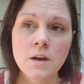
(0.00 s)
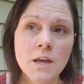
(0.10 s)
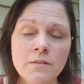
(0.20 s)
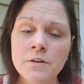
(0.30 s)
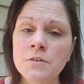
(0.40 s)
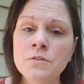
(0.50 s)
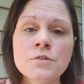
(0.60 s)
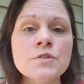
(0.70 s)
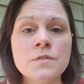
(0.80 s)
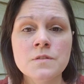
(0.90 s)
Even a
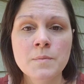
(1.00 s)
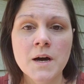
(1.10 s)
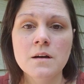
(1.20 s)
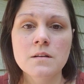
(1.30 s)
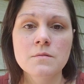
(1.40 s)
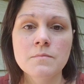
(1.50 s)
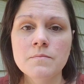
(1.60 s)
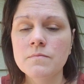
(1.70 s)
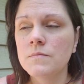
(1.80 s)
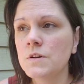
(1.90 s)
neutral spot.
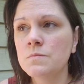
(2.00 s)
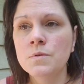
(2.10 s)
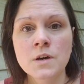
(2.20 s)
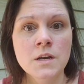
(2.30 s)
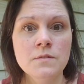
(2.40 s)
There's plenty